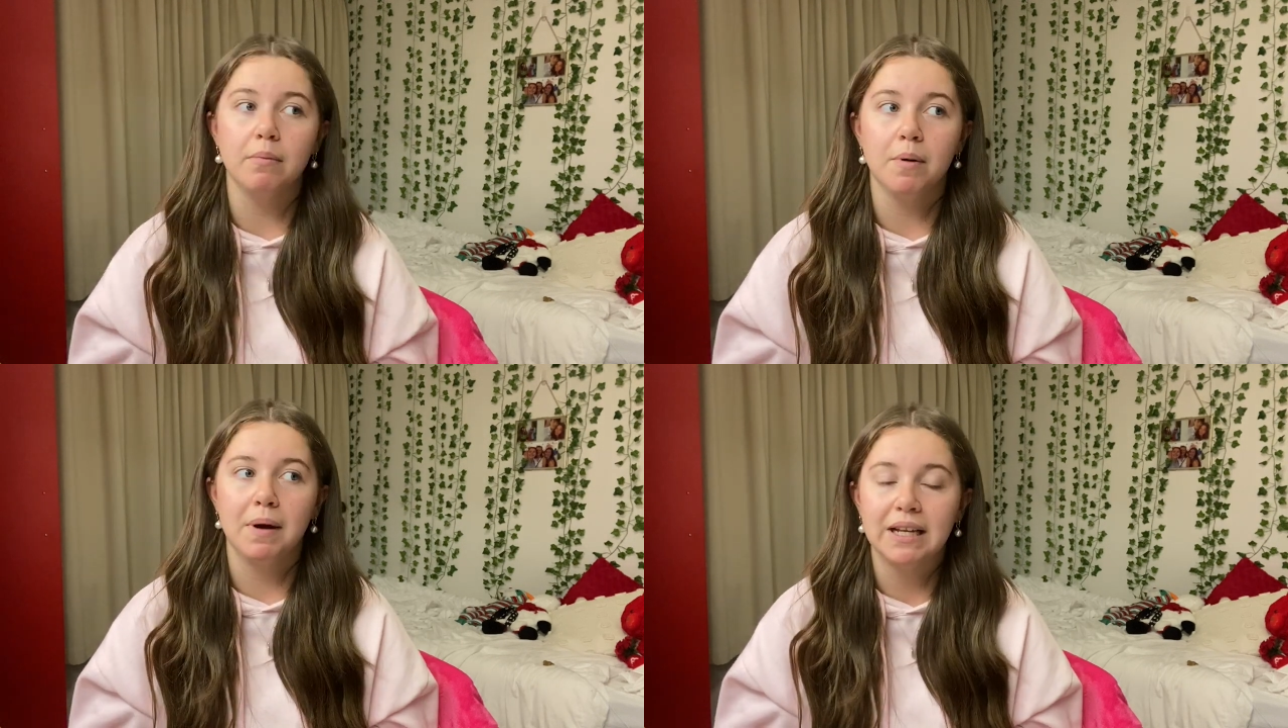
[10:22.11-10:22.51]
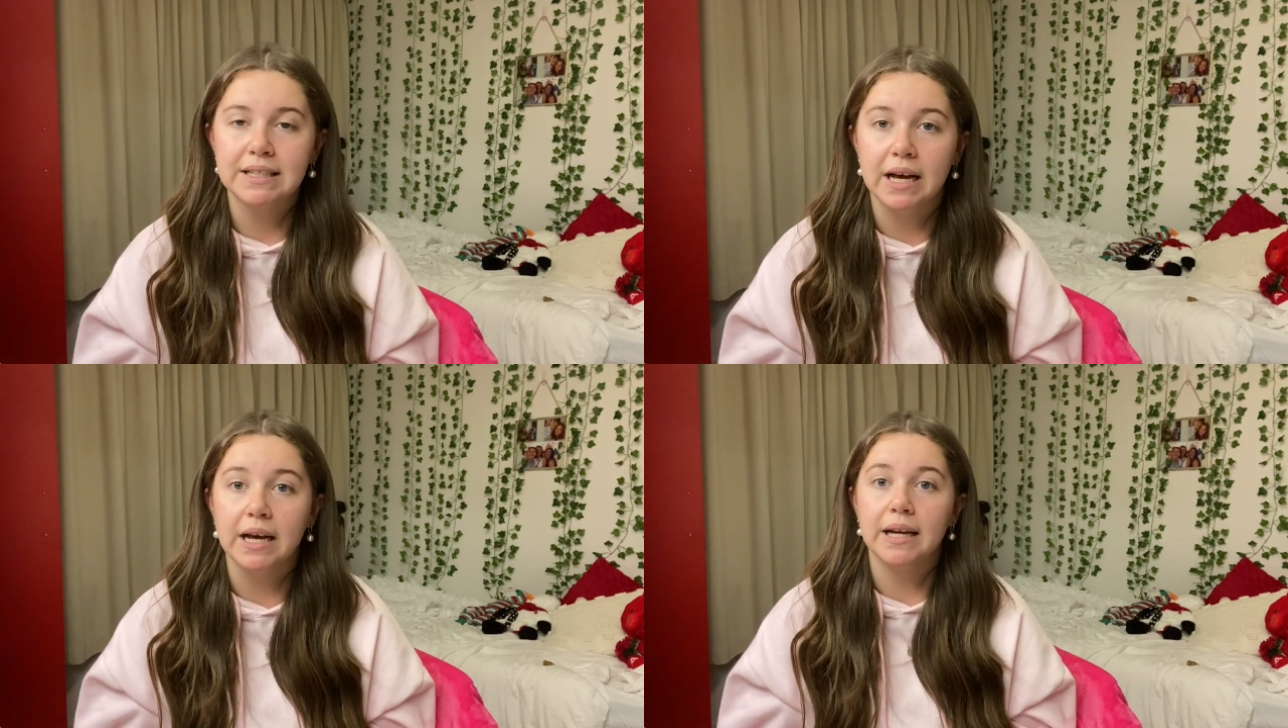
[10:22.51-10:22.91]

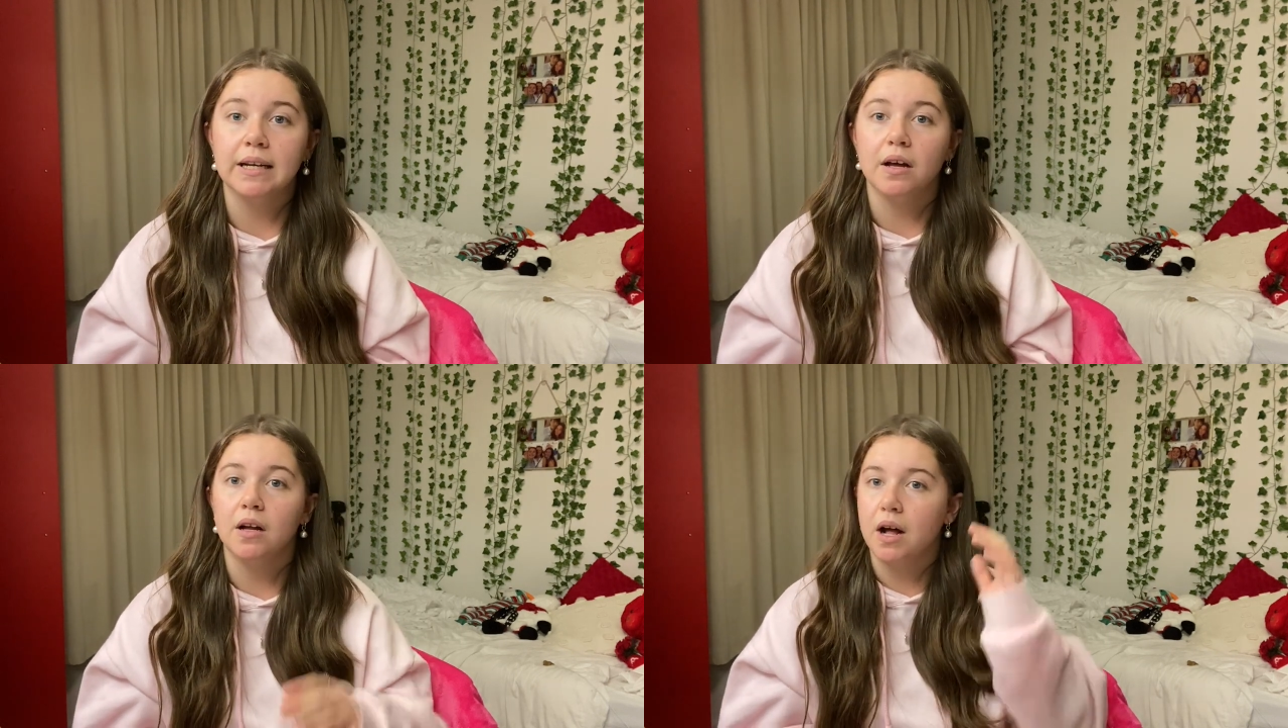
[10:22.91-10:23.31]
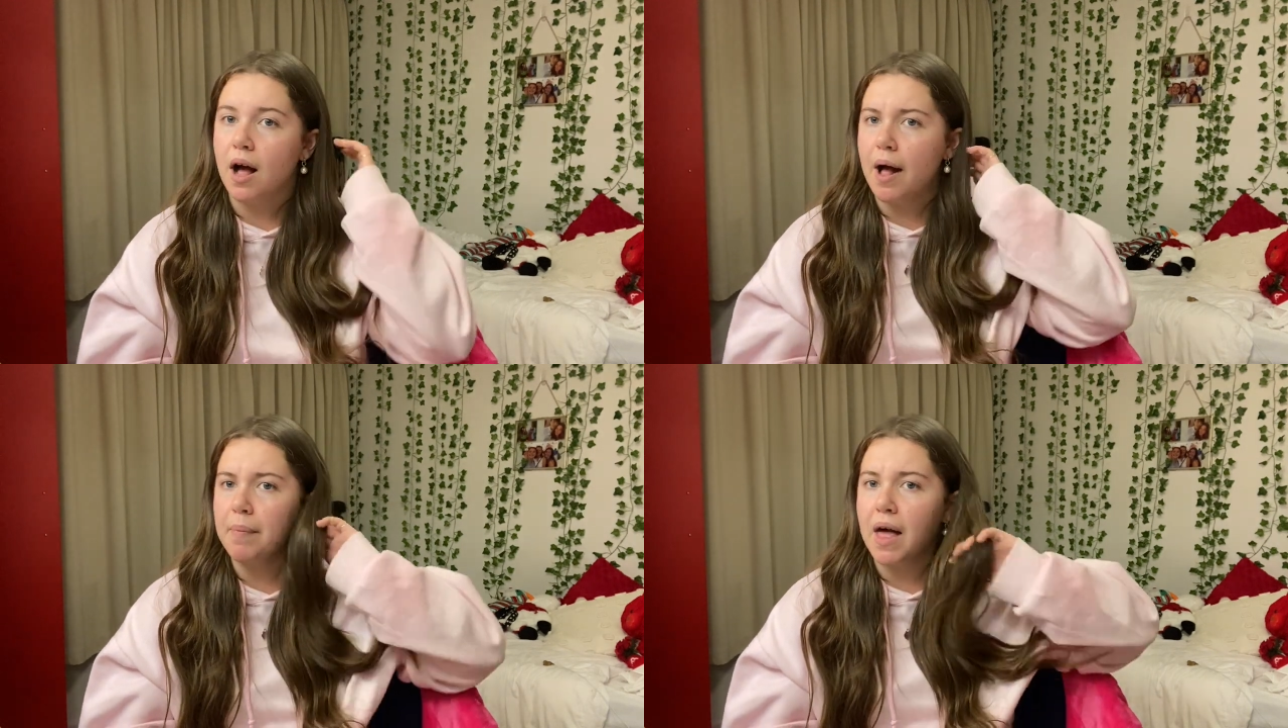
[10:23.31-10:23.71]
Palatine,
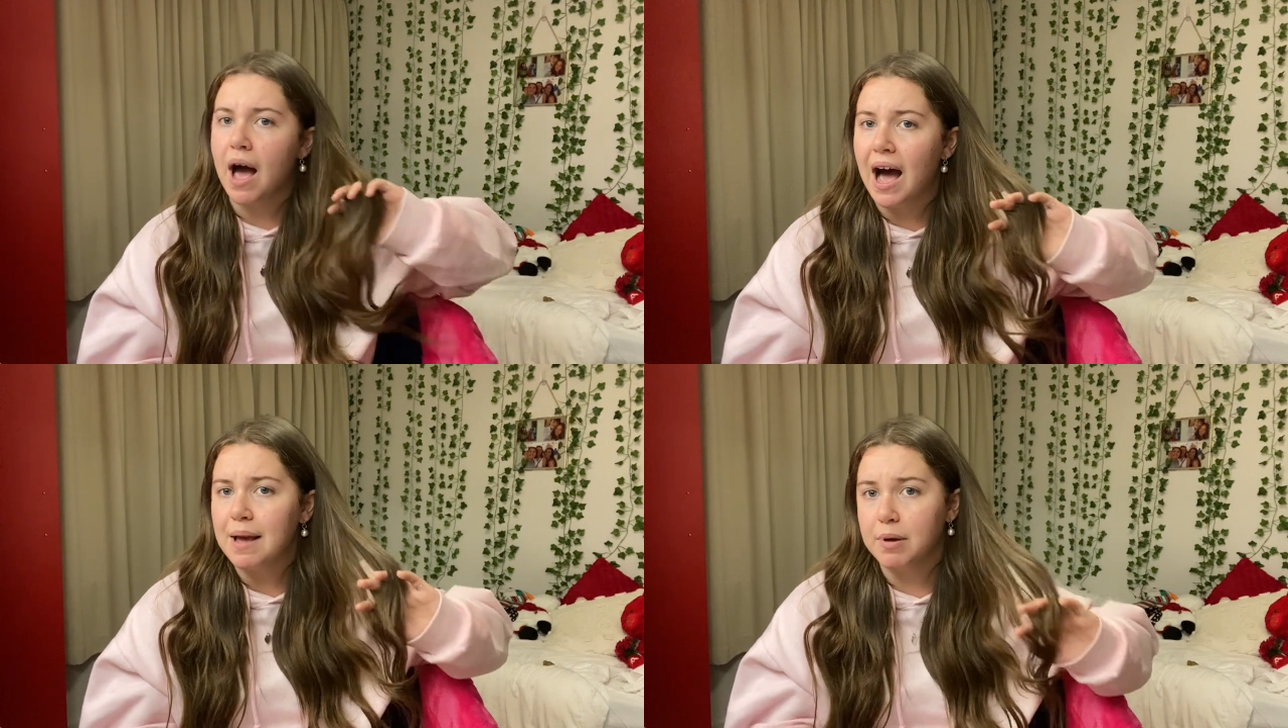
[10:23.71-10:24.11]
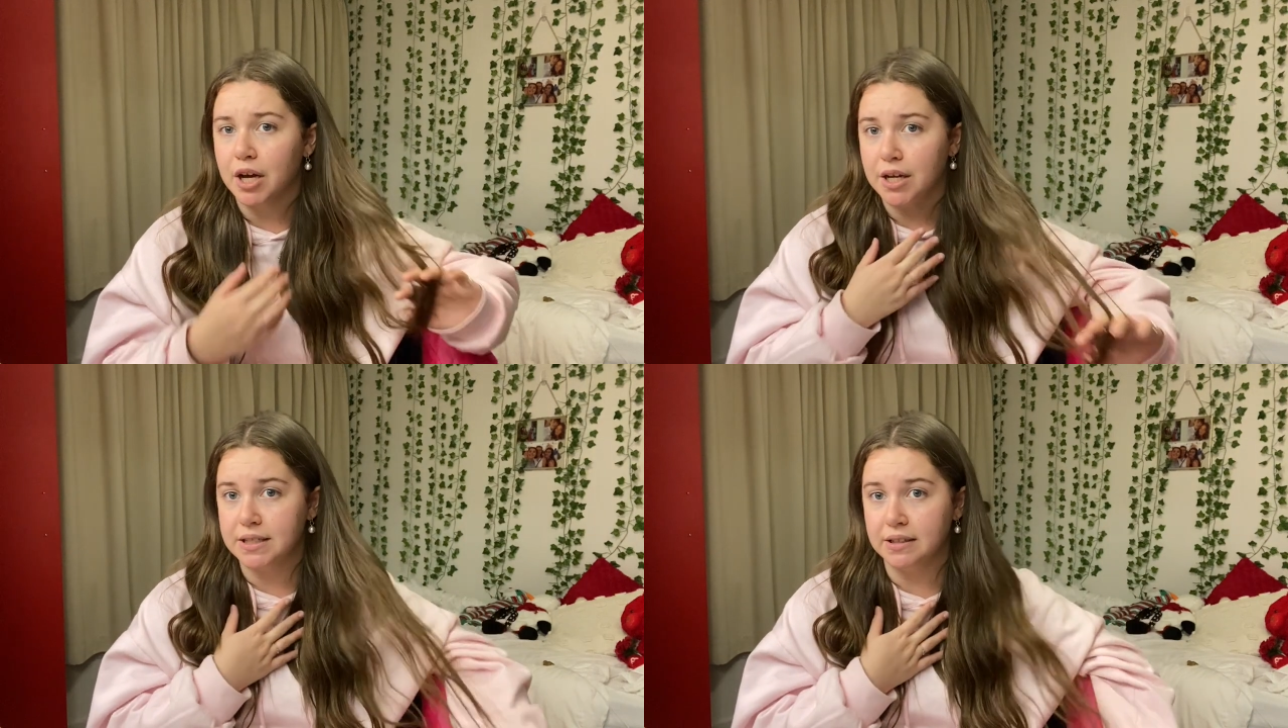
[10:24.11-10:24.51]
I
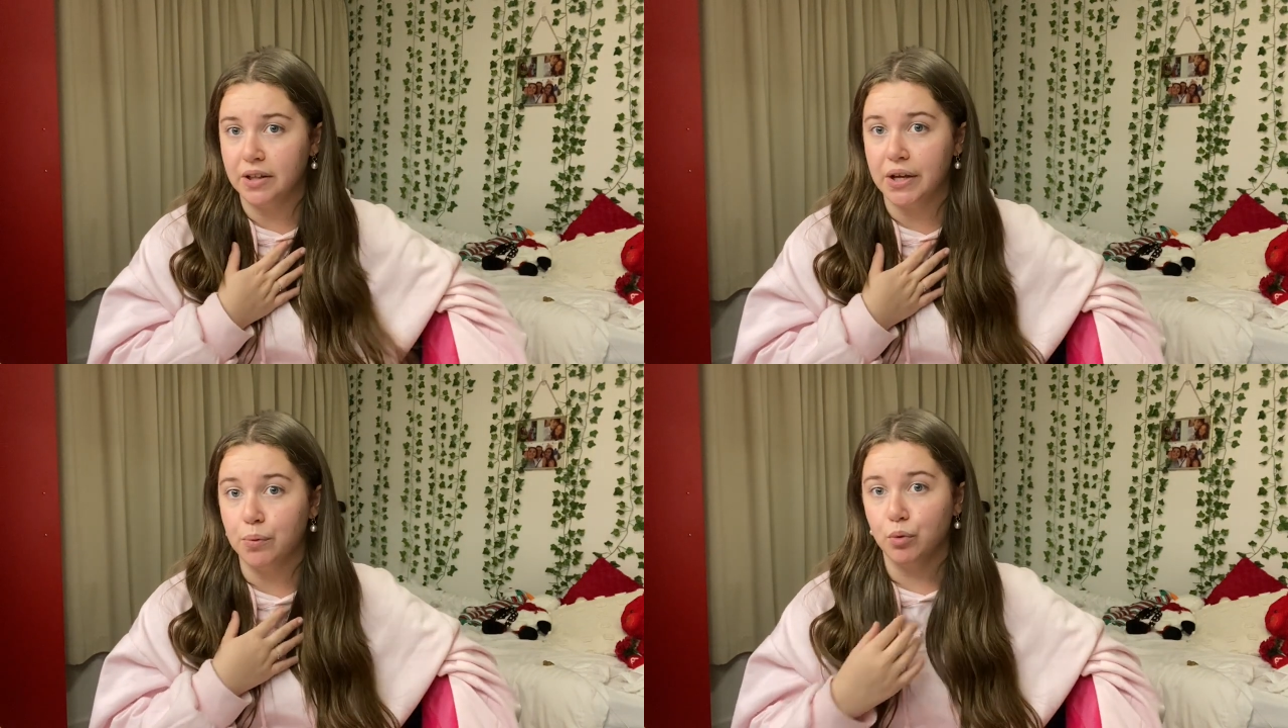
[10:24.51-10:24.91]
personally